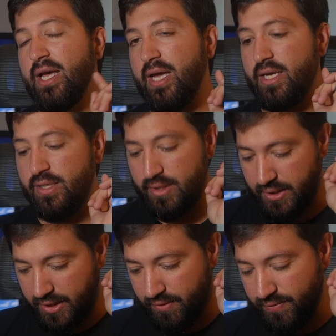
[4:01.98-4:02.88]
and
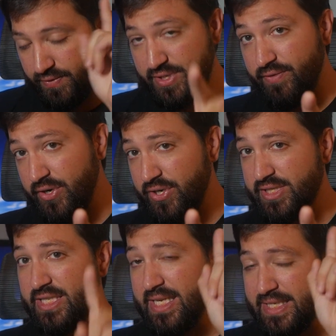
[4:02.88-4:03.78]
the 5700
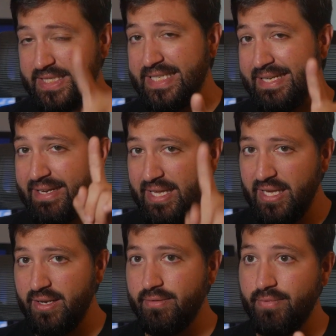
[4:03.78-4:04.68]
XT did
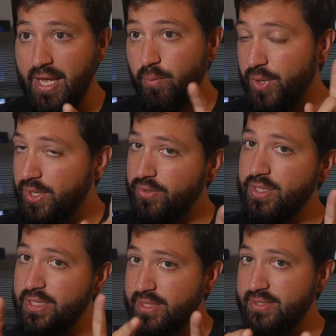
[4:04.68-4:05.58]
hit that
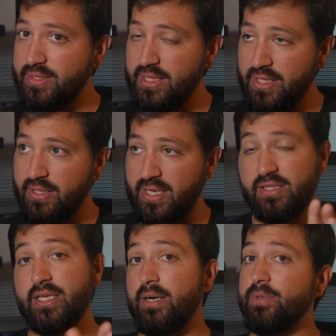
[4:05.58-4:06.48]
110°C,
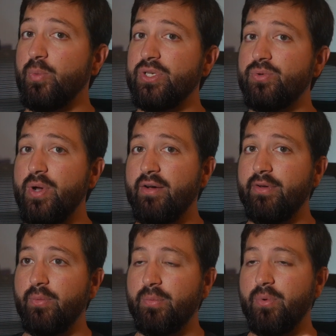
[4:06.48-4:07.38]
actually got up to 112
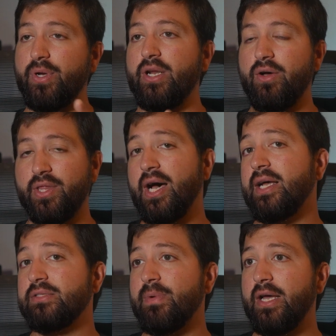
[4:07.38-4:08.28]
at one point on the
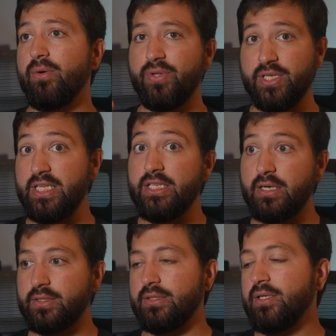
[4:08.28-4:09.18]
hotspot or the
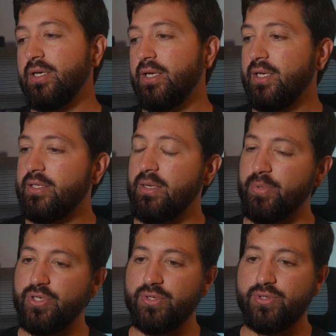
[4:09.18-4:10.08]
T-junction
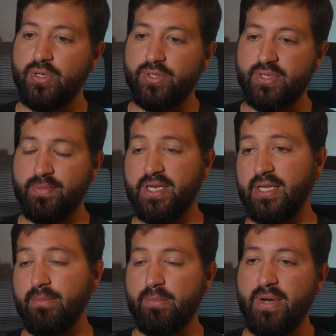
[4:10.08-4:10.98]
temperature, so something to
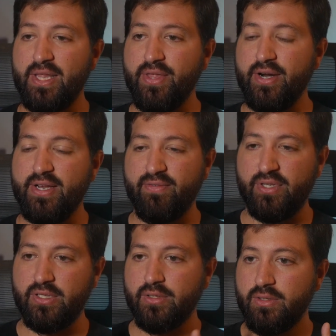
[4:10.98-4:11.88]
keep in mind there.
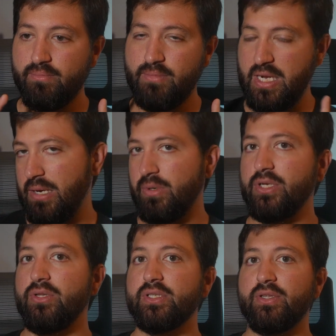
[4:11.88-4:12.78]
Definitely might not want
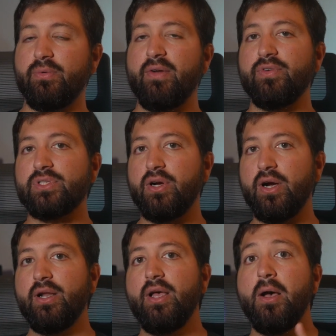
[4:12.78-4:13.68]
to do this on the reference
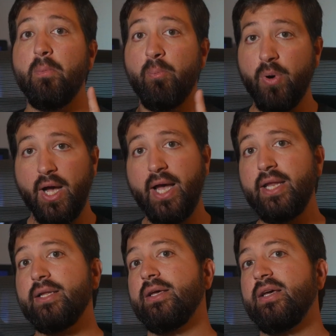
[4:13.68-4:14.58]
card, but